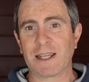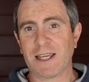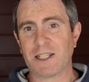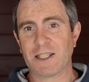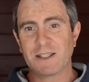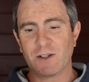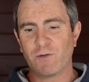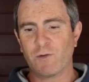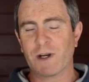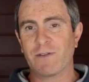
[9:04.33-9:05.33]
Get
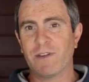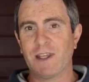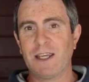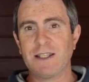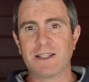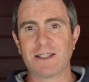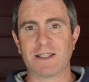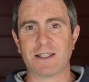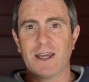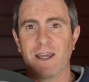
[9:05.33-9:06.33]
yourself one of these. This
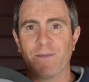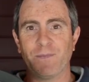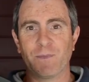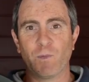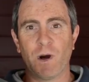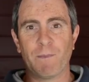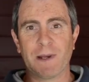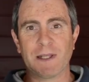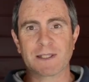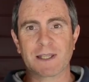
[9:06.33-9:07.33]
is a white
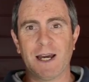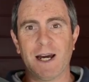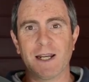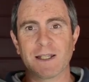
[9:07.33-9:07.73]
balance card.